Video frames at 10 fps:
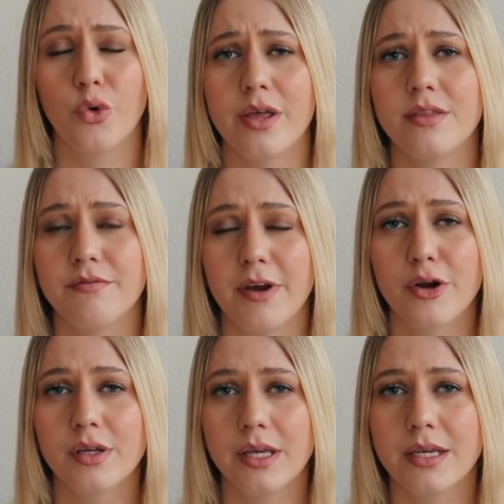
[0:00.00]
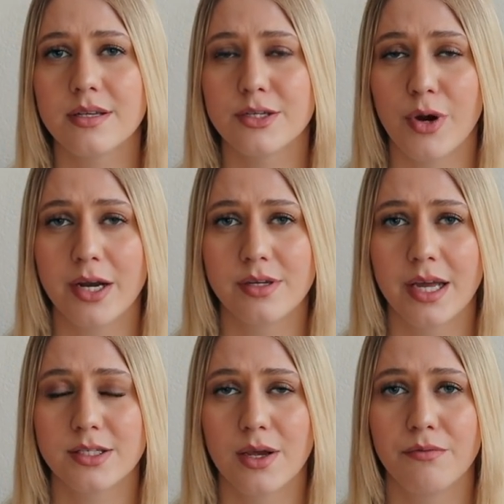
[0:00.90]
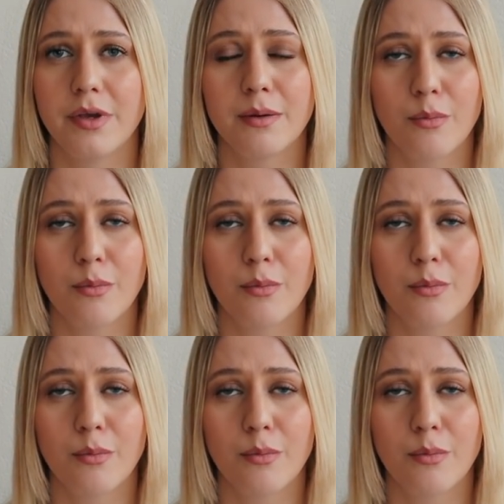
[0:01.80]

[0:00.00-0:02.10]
or at the very least, I try to get something